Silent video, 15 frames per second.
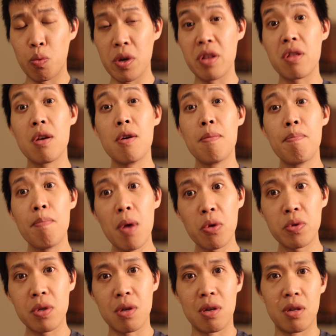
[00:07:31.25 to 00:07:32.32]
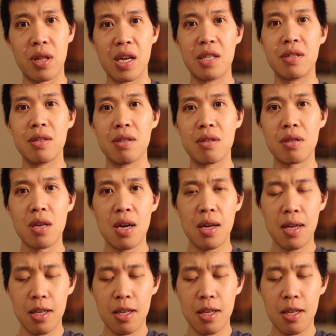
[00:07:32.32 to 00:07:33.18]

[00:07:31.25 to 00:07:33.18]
with most lenses.